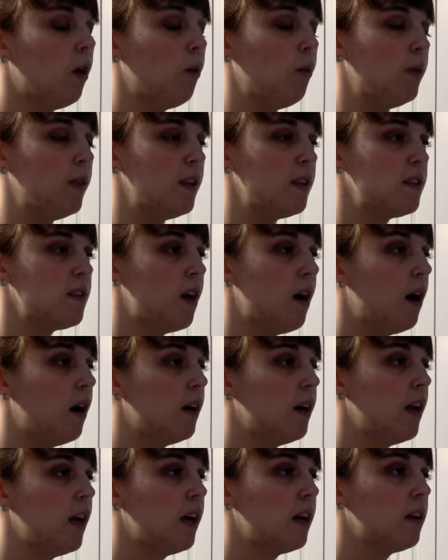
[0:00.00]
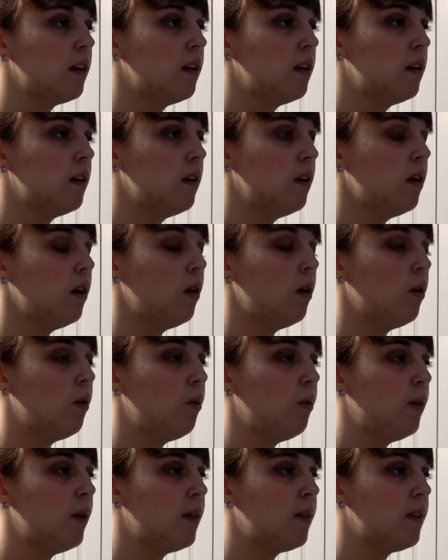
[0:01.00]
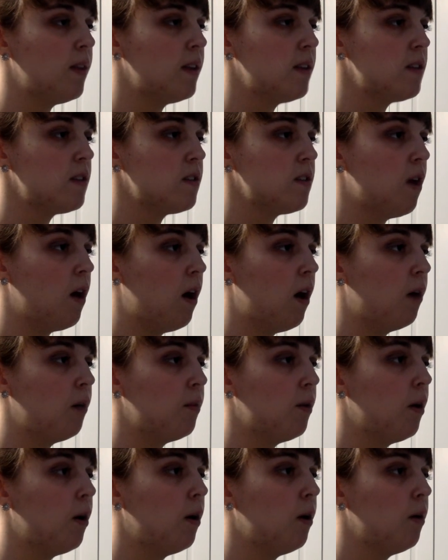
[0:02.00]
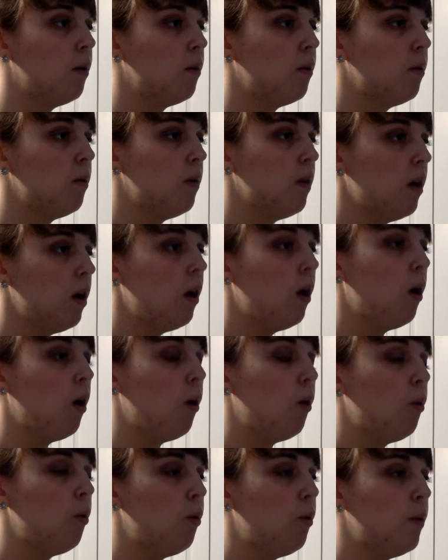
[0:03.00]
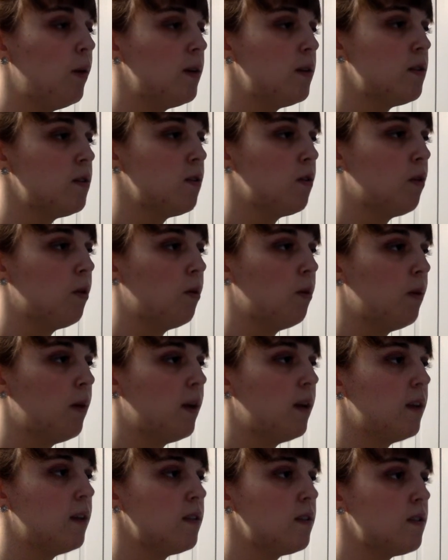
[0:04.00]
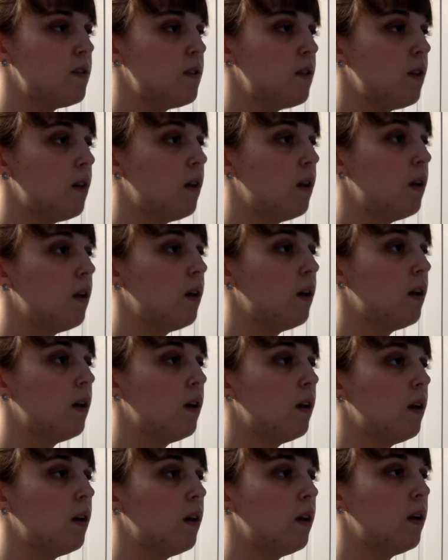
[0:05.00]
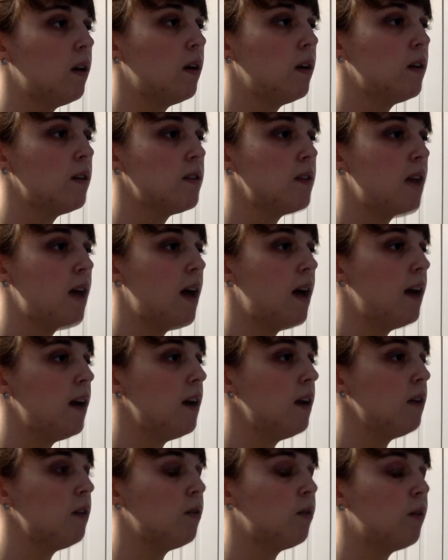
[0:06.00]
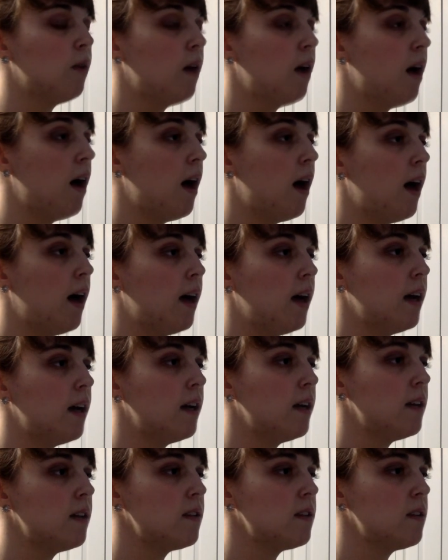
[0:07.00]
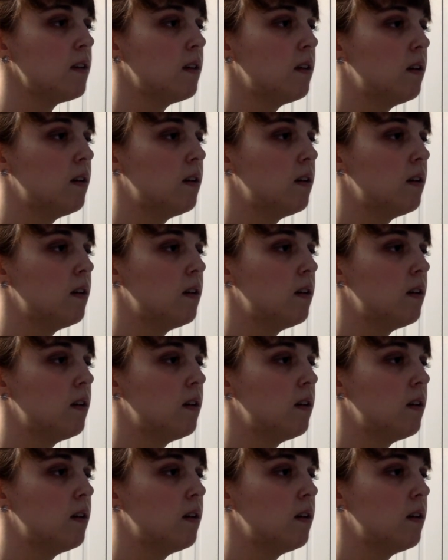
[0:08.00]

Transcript: with its heartache with its sorrow winter wind sings and it cries